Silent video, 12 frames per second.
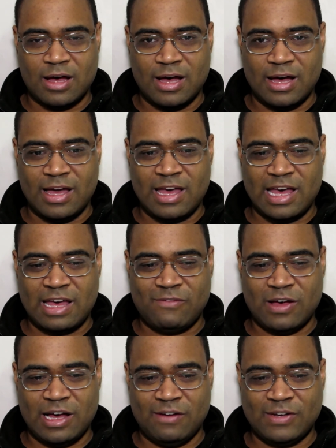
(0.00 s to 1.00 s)
I
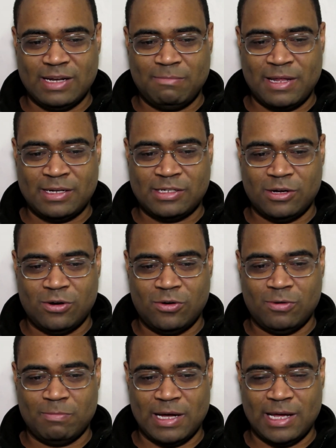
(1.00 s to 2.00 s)
have often been
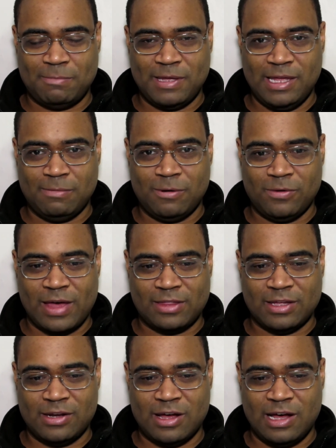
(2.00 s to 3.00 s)
told by people that
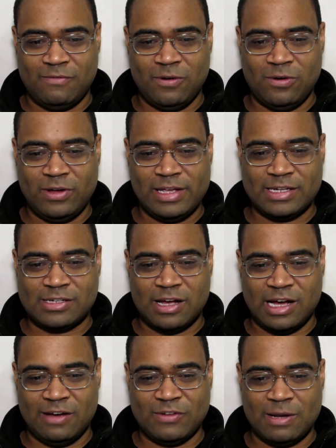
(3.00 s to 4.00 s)
the novel is
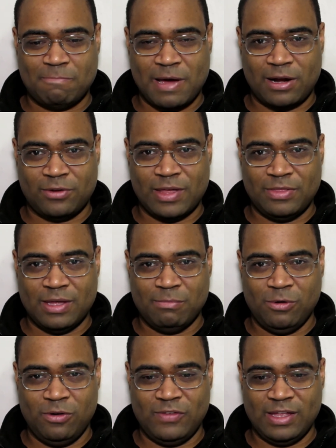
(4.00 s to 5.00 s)
often better than the
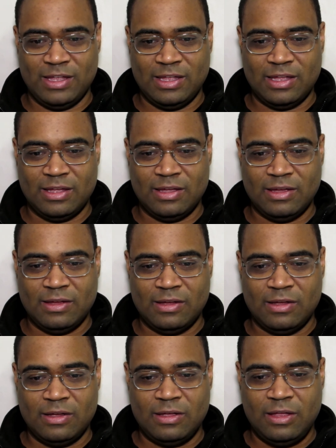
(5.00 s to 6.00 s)
movie.
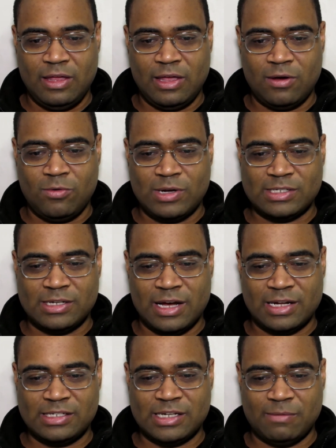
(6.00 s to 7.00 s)
It was
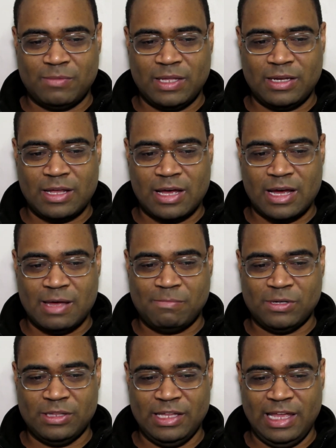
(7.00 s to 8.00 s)
not something I
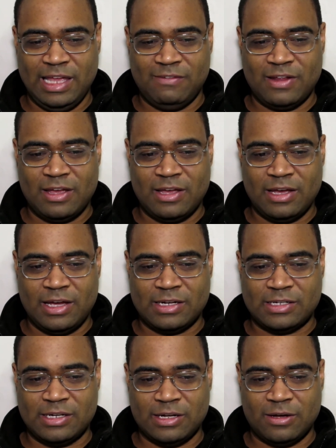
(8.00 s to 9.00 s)
believed
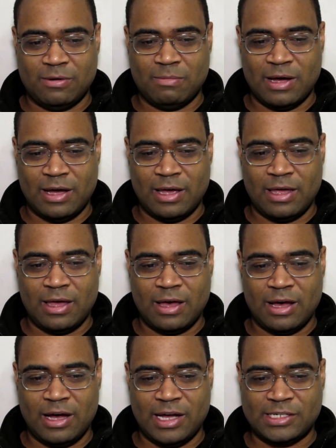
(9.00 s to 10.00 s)
until my
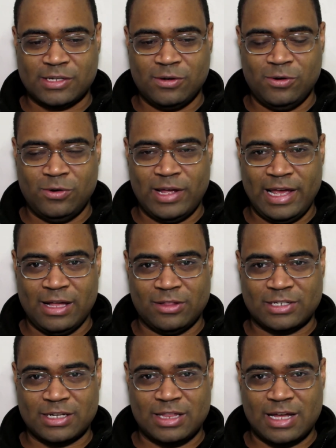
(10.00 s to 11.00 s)
high school
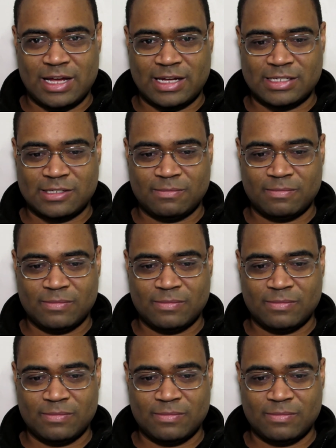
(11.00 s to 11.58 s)
English class.